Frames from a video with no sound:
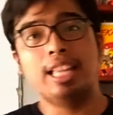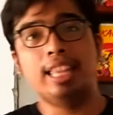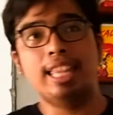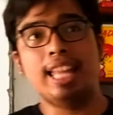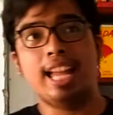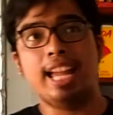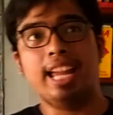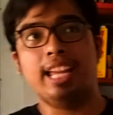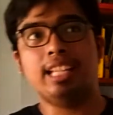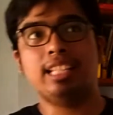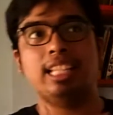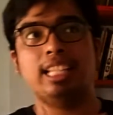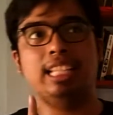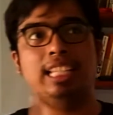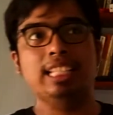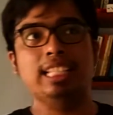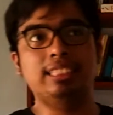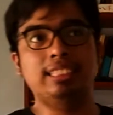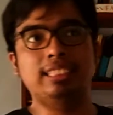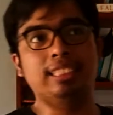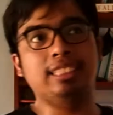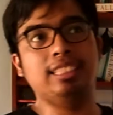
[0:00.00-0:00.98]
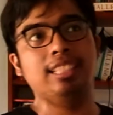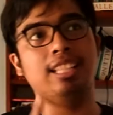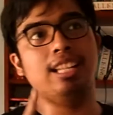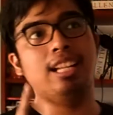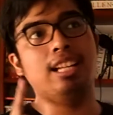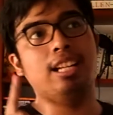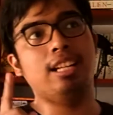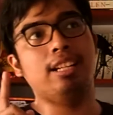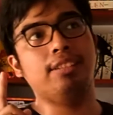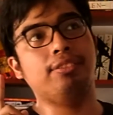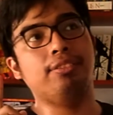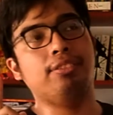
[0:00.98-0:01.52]
like Is This
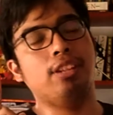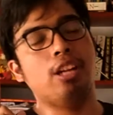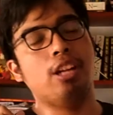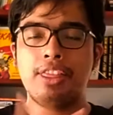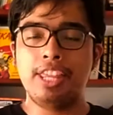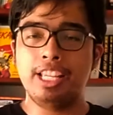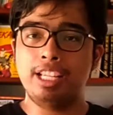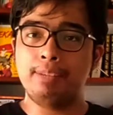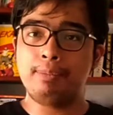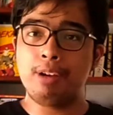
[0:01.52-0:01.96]
Love, Think